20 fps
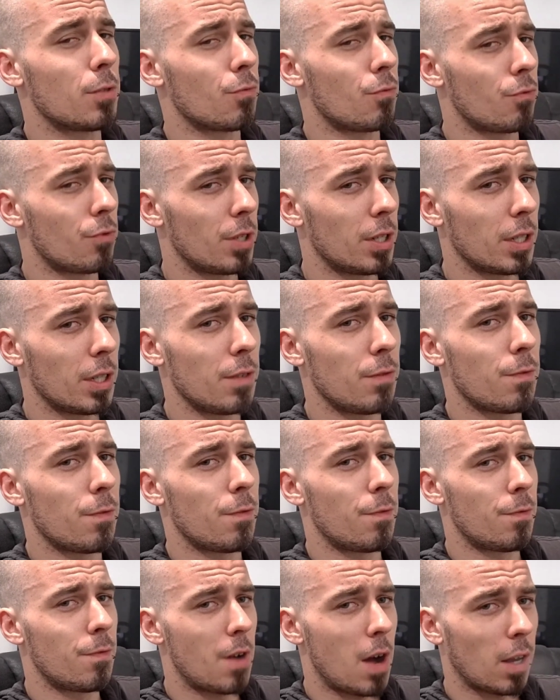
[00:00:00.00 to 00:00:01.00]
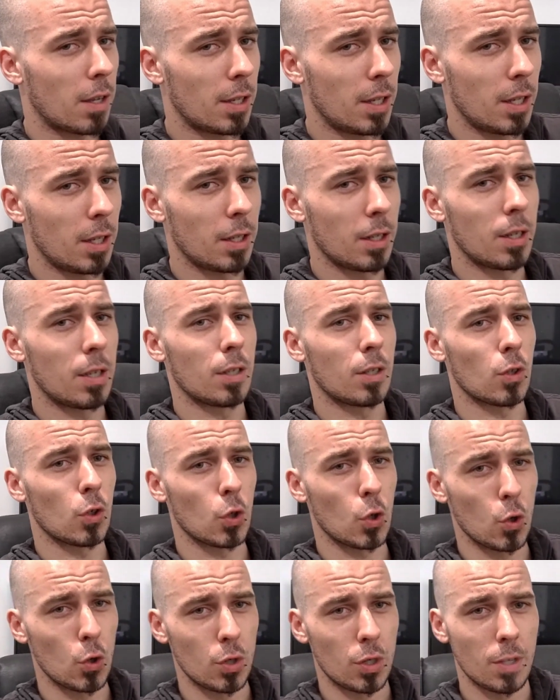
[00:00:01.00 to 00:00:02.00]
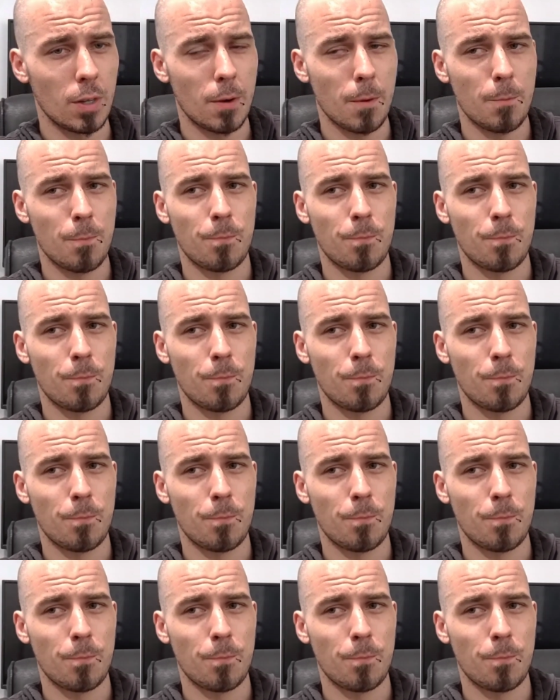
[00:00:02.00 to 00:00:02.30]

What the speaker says: really fucking good.